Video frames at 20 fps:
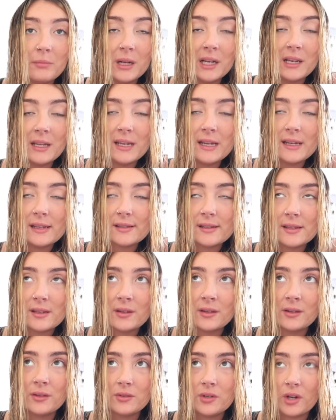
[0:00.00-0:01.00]
Please
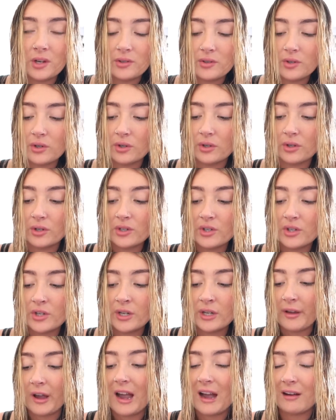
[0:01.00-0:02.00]
don't judge
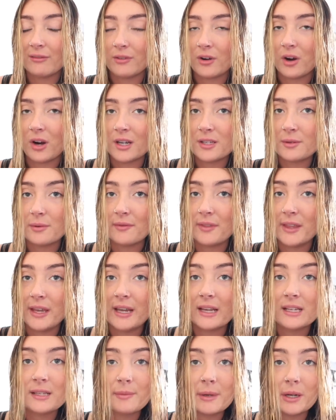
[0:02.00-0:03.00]
that I have rice with
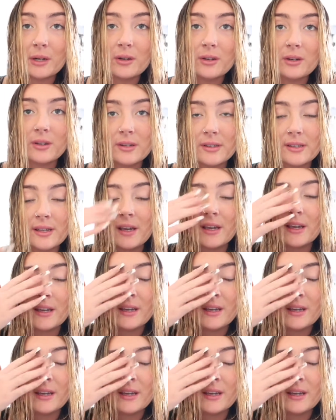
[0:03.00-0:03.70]
this because